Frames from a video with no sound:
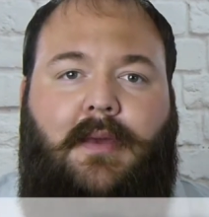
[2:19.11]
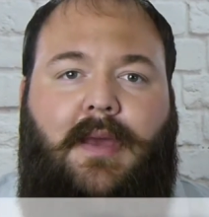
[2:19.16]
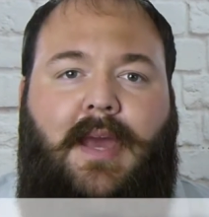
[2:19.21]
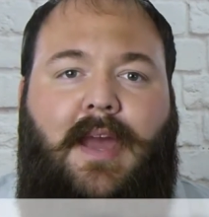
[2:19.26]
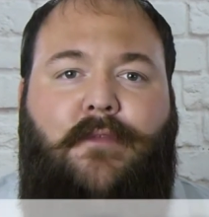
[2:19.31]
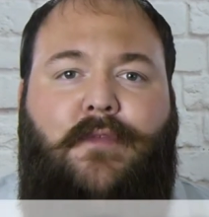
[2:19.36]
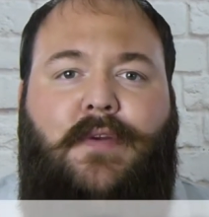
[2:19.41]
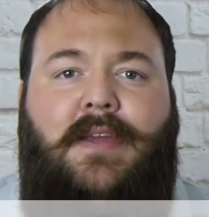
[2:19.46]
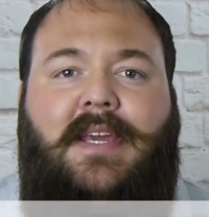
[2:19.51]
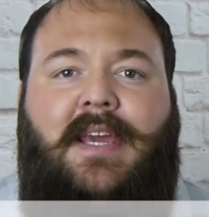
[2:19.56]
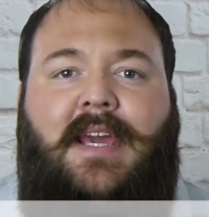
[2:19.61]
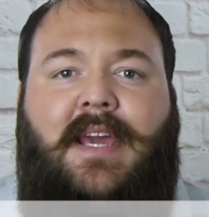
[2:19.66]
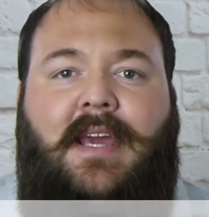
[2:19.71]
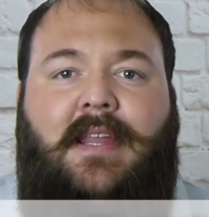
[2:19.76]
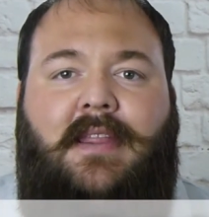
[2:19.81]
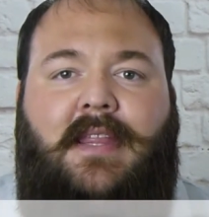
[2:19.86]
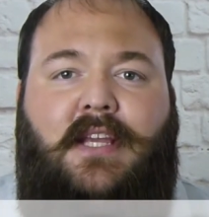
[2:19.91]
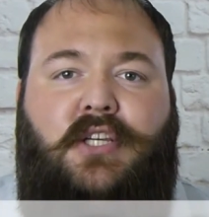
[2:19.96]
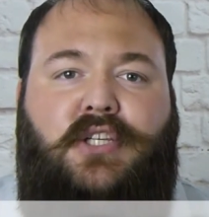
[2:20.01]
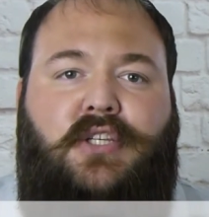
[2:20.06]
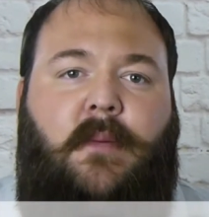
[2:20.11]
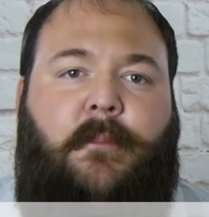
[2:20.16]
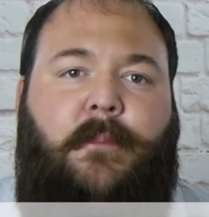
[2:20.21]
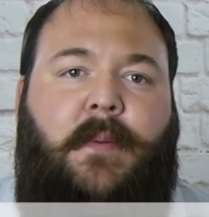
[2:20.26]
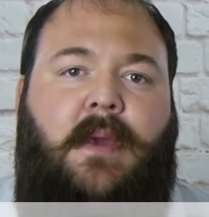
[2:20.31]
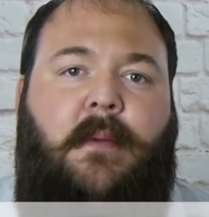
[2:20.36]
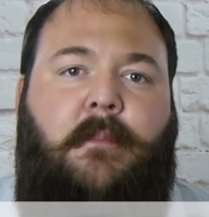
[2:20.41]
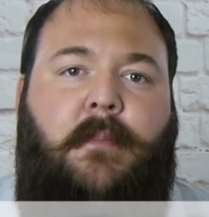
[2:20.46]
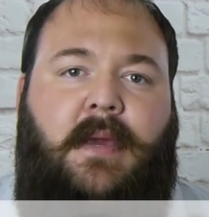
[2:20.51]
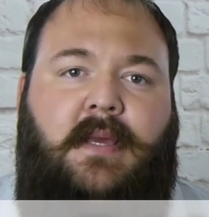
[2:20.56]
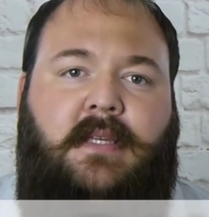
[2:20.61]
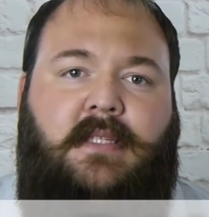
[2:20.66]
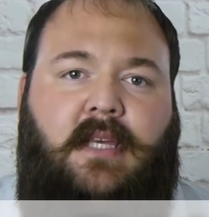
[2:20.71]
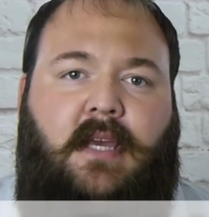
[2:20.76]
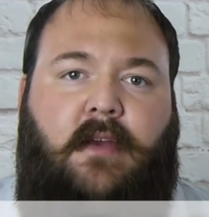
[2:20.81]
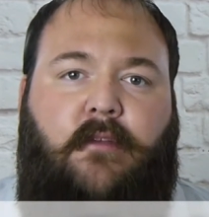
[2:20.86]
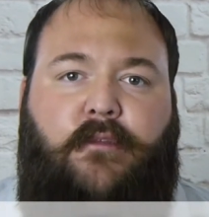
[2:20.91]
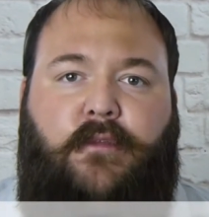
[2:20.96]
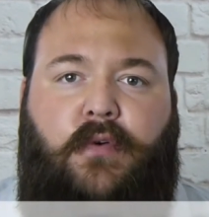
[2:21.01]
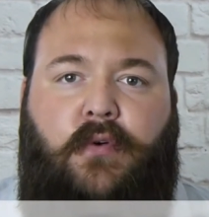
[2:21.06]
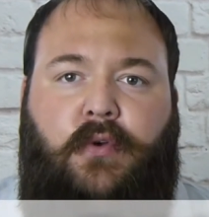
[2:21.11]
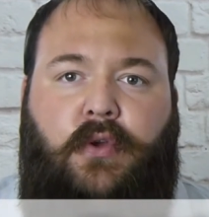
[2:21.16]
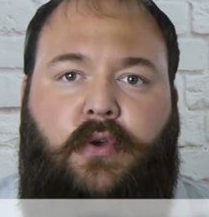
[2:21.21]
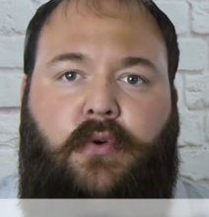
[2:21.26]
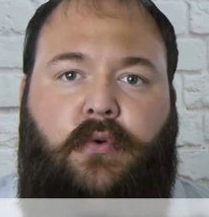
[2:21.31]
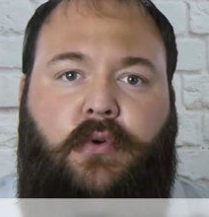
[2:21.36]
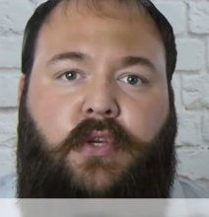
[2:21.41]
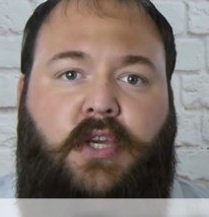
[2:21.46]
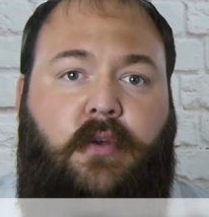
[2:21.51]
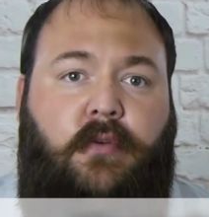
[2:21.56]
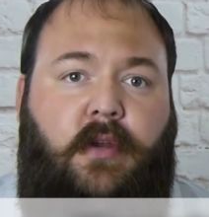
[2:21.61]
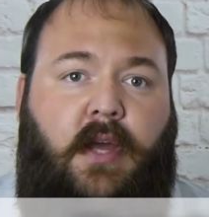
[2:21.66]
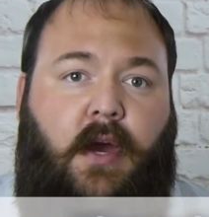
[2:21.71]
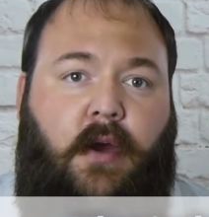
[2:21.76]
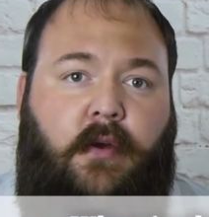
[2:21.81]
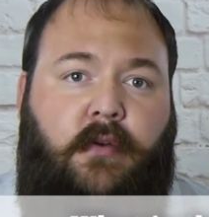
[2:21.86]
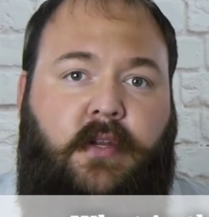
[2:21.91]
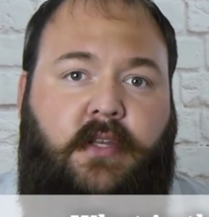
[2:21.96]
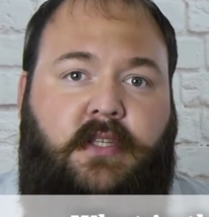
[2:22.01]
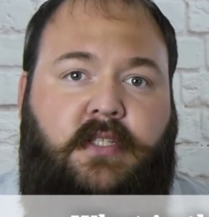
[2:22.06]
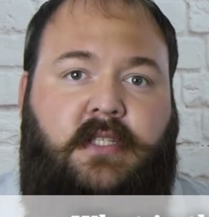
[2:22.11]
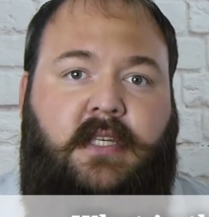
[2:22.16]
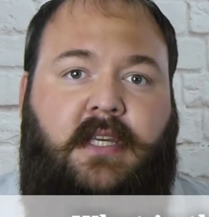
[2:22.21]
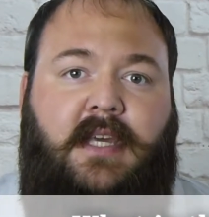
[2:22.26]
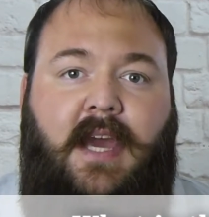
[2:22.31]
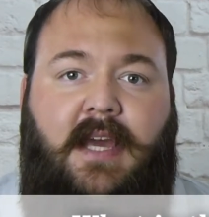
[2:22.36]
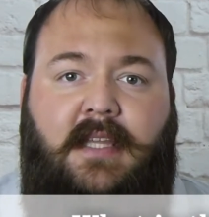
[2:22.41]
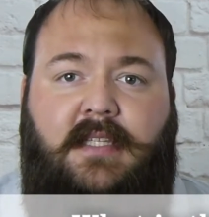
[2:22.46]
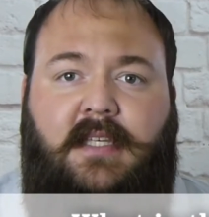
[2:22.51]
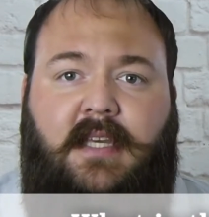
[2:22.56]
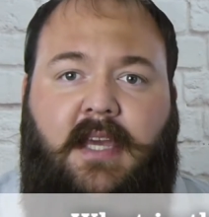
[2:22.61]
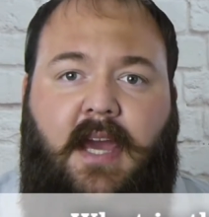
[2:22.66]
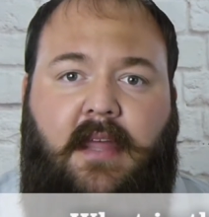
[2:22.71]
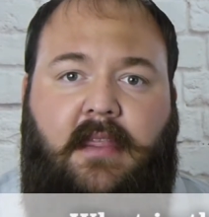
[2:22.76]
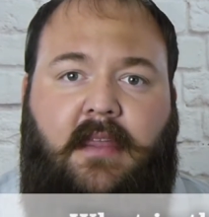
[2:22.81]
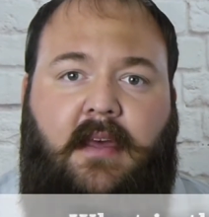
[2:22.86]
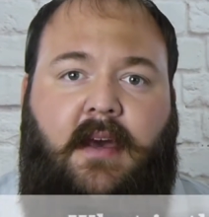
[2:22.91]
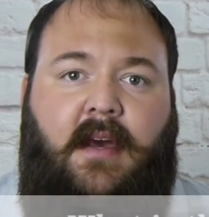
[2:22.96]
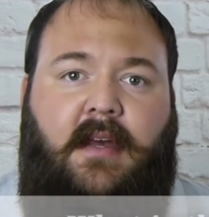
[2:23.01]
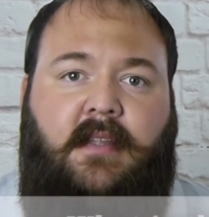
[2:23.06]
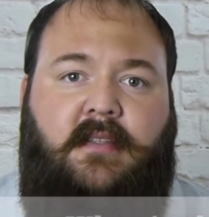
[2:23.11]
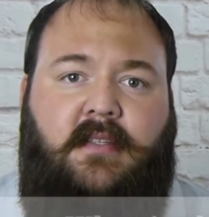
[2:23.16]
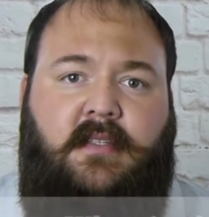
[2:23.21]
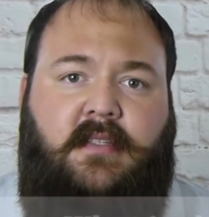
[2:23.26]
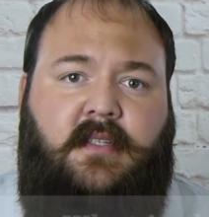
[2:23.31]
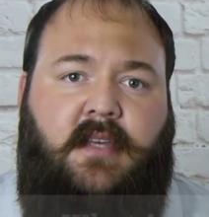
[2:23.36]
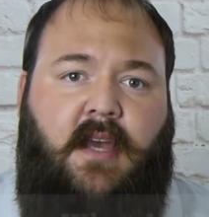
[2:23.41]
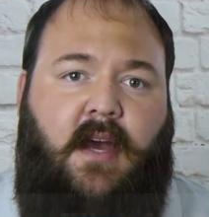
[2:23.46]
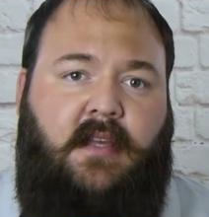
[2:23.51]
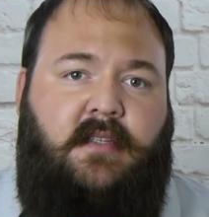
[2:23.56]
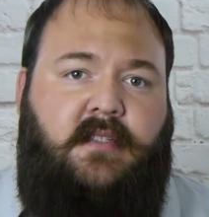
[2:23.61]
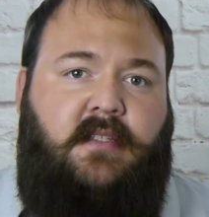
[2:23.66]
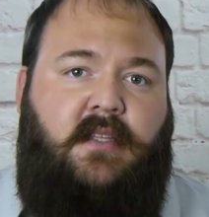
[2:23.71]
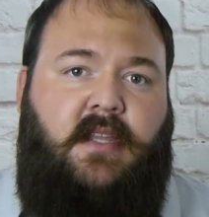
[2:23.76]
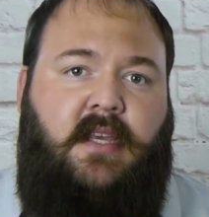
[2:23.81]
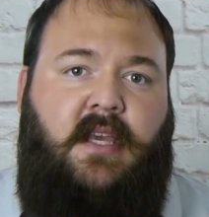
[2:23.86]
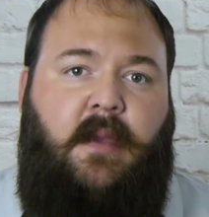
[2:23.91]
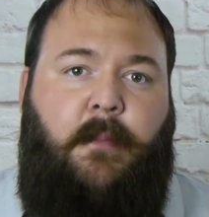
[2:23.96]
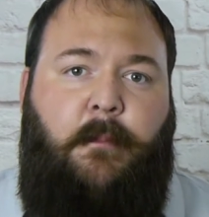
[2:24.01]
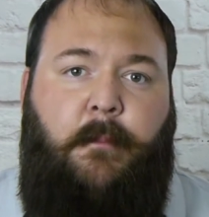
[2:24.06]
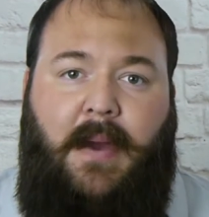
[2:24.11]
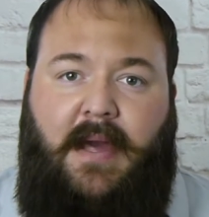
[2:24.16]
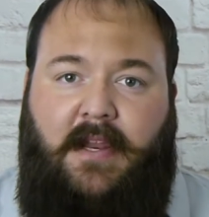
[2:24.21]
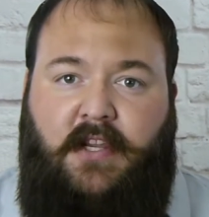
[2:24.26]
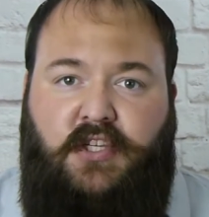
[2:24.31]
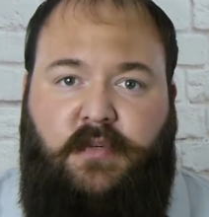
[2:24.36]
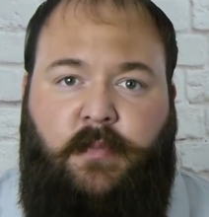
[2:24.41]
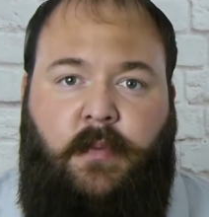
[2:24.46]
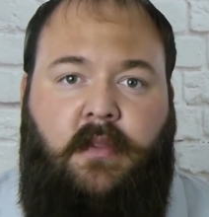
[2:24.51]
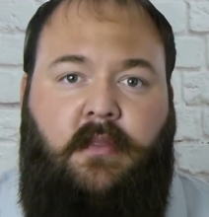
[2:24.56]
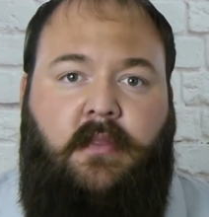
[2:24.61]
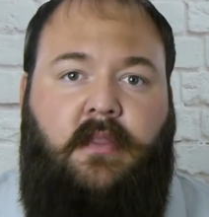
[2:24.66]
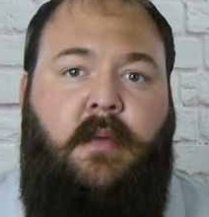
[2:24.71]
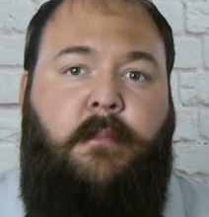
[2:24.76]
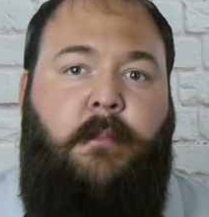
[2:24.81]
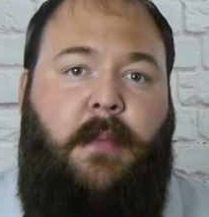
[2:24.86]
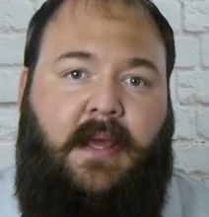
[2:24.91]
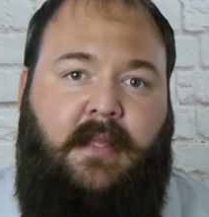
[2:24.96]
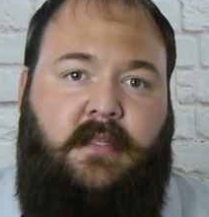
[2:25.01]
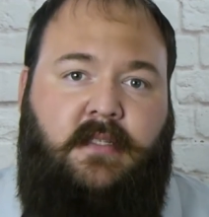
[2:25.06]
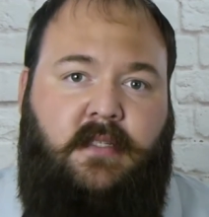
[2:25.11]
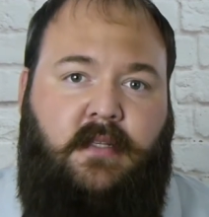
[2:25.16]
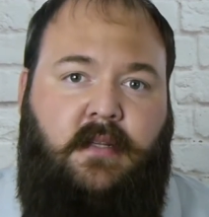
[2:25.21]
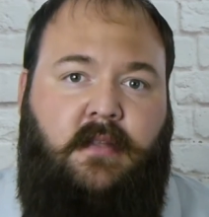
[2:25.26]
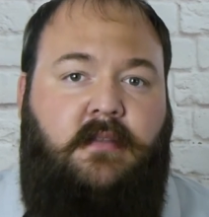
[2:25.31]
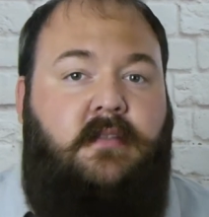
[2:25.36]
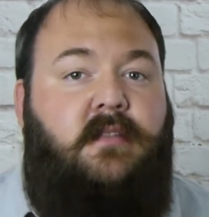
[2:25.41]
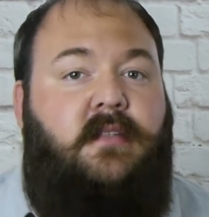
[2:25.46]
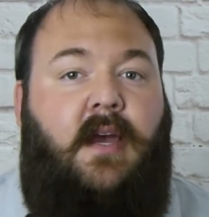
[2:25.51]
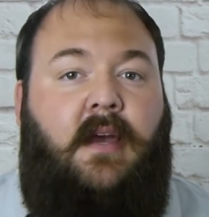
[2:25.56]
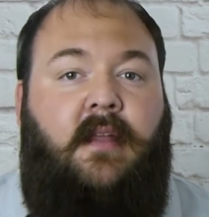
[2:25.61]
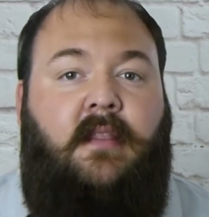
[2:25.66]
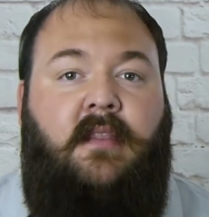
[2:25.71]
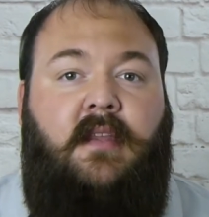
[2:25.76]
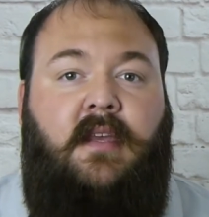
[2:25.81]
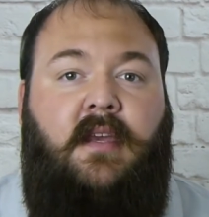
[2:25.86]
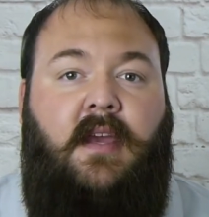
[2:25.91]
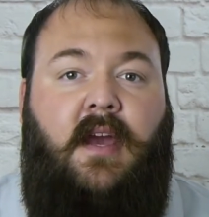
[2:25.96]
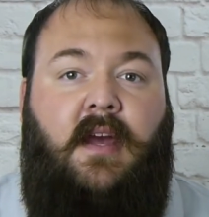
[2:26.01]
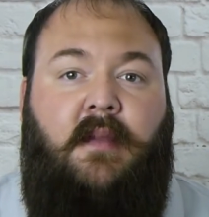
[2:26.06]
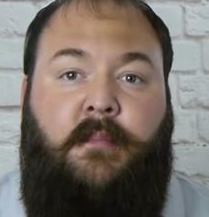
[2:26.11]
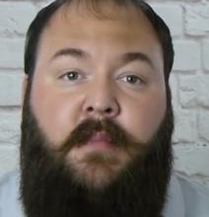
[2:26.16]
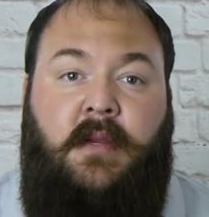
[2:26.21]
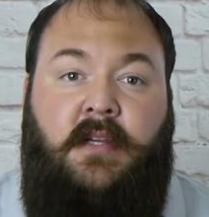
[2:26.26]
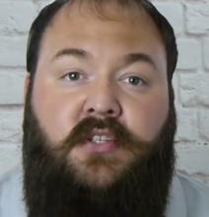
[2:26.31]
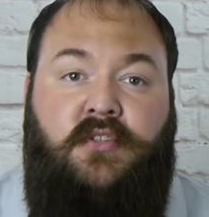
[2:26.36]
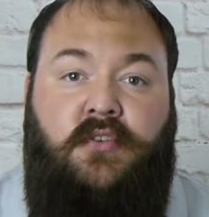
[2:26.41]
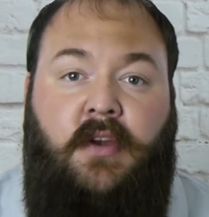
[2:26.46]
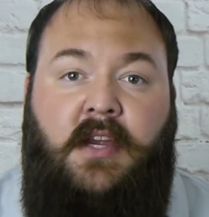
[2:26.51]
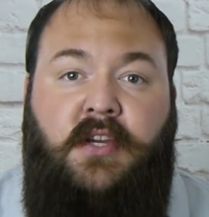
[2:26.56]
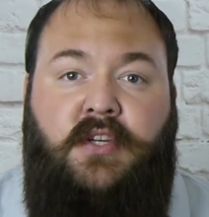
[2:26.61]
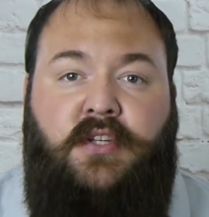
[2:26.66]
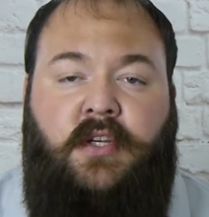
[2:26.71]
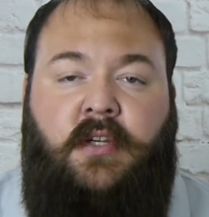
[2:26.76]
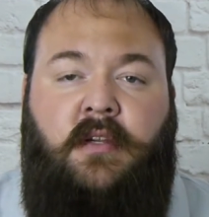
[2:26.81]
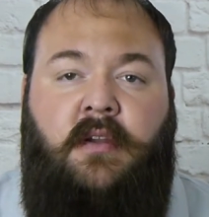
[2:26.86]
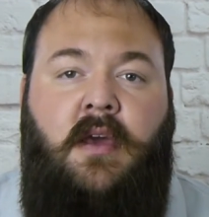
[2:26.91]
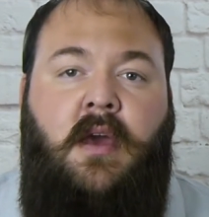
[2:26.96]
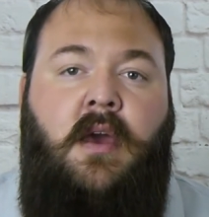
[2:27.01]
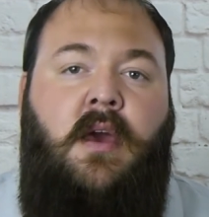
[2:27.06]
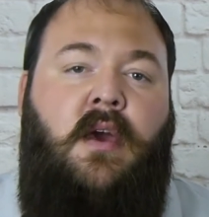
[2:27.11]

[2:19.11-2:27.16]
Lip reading: Every year there should be a meeting for your unit owners to get together and discuss the management, the maintenance and the administration